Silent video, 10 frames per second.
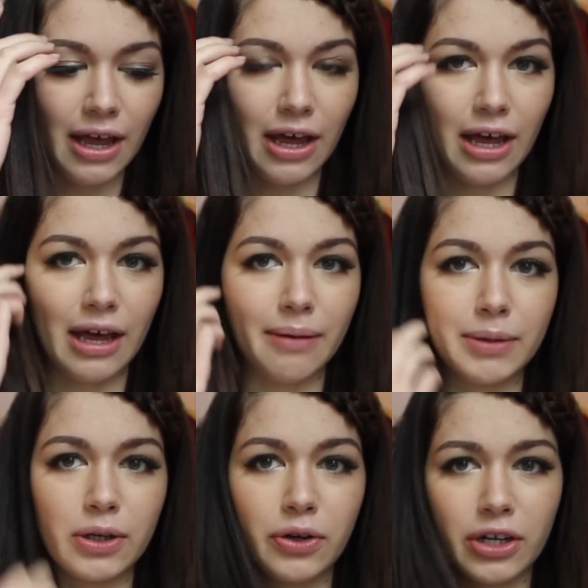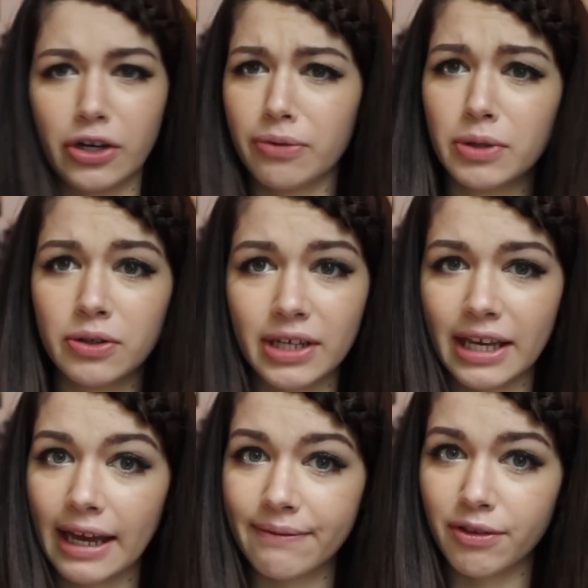And could I
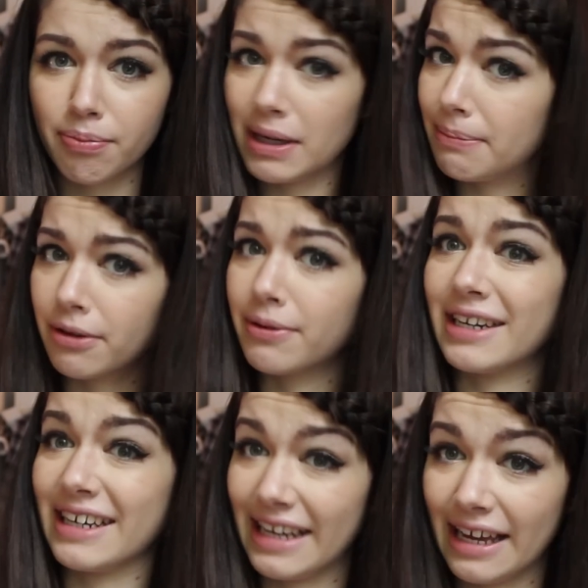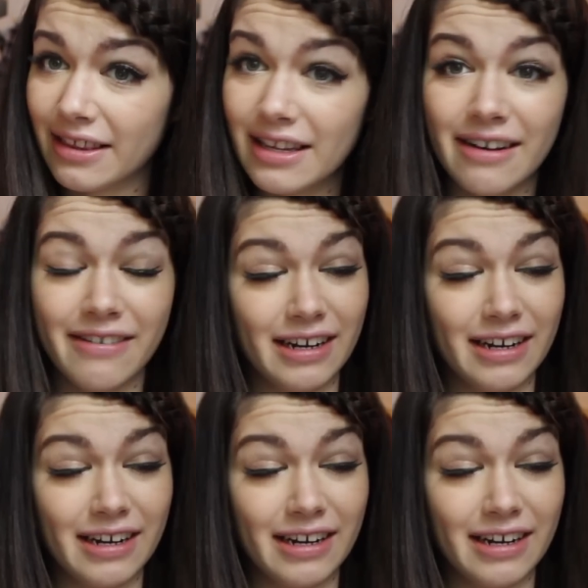communicate with people when I get there?